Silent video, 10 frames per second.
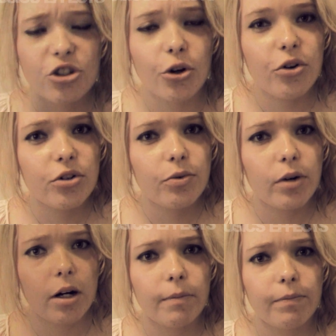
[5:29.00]
So do
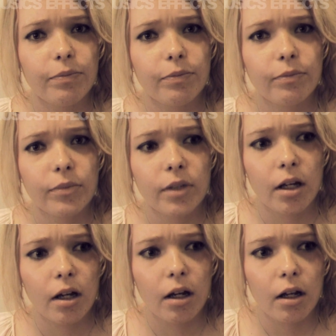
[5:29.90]

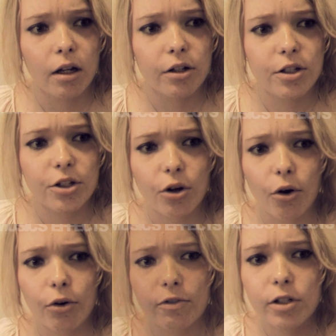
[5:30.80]

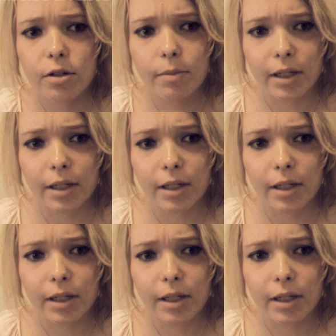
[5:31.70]
dissolves to